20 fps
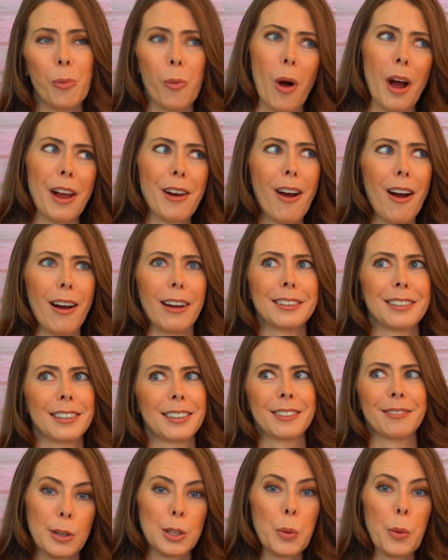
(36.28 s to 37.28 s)
why not?
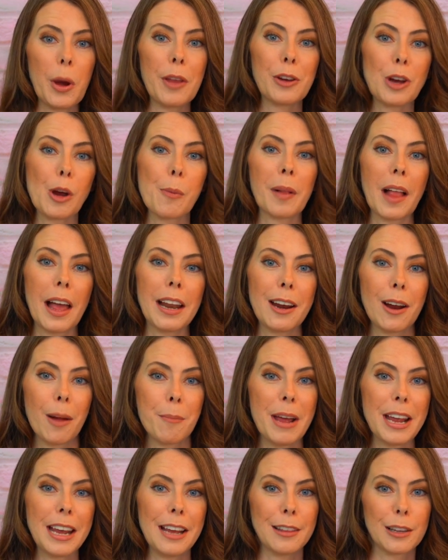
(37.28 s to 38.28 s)
So whether you're planning on
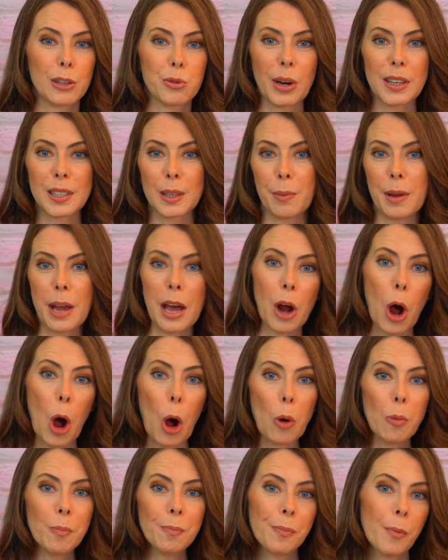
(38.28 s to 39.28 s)
making this recipe at
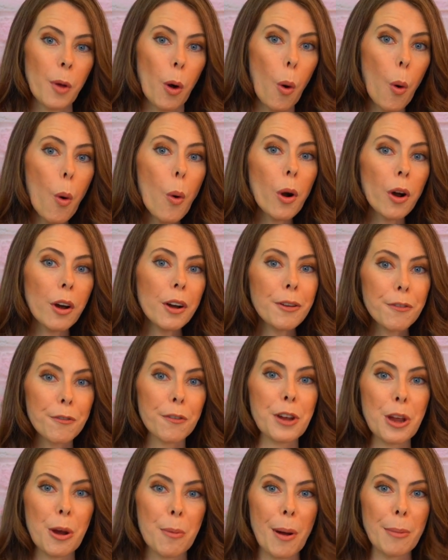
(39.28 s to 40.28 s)
home or for
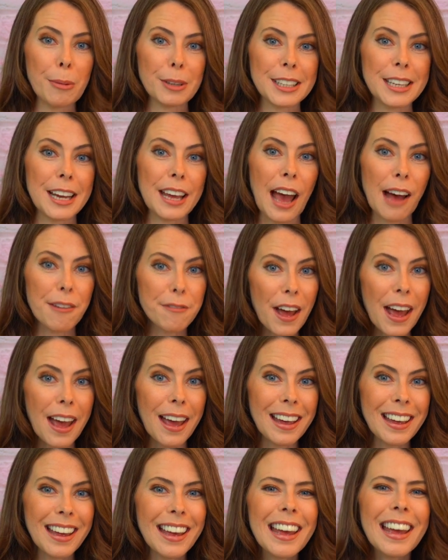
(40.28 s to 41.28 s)
your bubble tea
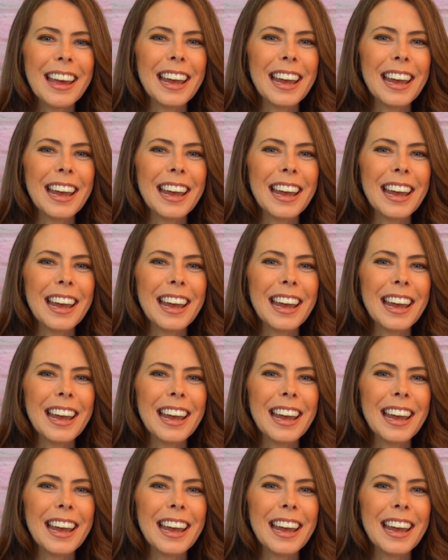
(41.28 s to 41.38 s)
cafe,